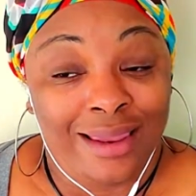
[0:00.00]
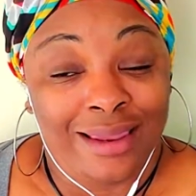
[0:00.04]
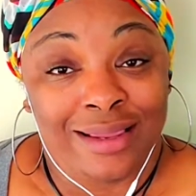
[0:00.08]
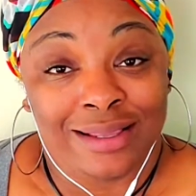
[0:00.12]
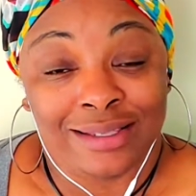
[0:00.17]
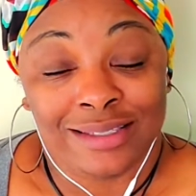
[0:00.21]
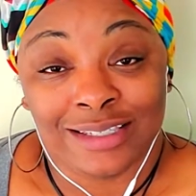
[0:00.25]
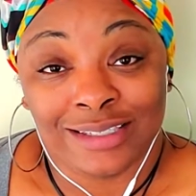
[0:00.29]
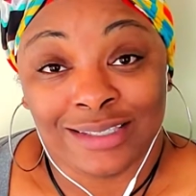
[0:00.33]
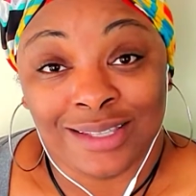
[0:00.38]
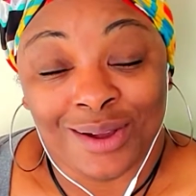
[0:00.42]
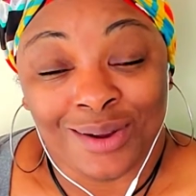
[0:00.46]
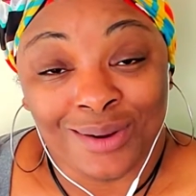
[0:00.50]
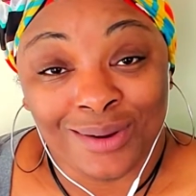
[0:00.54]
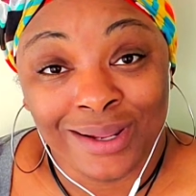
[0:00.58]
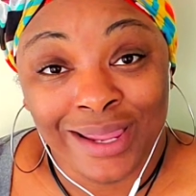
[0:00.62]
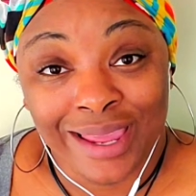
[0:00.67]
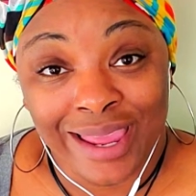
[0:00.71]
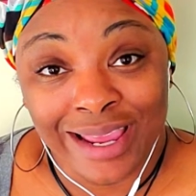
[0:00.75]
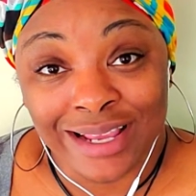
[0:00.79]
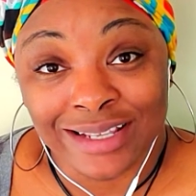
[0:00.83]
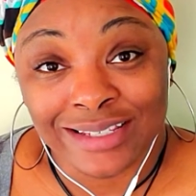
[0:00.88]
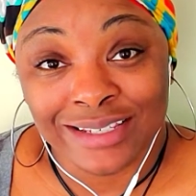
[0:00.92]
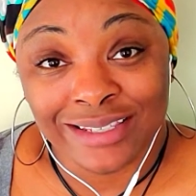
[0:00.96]
This is the
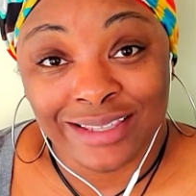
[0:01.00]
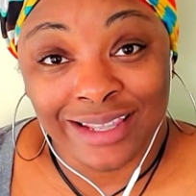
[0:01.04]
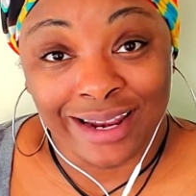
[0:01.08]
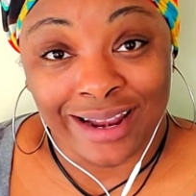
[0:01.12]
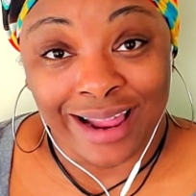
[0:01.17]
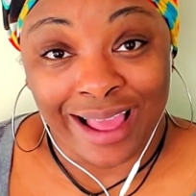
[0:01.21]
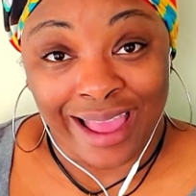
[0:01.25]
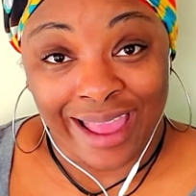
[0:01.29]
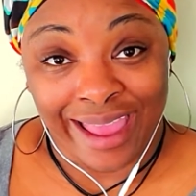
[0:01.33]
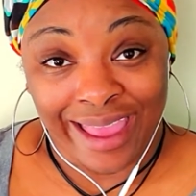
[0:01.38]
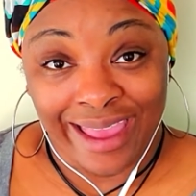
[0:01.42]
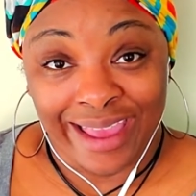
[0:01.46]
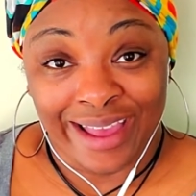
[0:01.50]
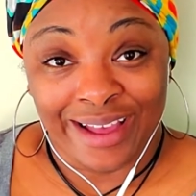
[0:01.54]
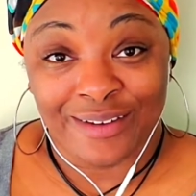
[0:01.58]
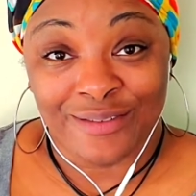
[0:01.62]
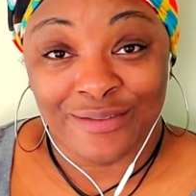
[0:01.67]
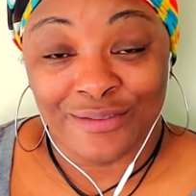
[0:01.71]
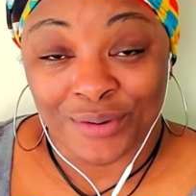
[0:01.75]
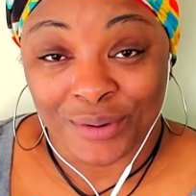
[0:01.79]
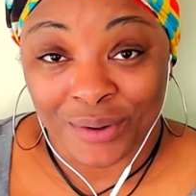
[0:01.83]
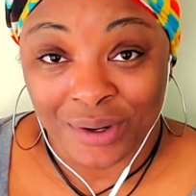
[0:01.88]
only answer that I have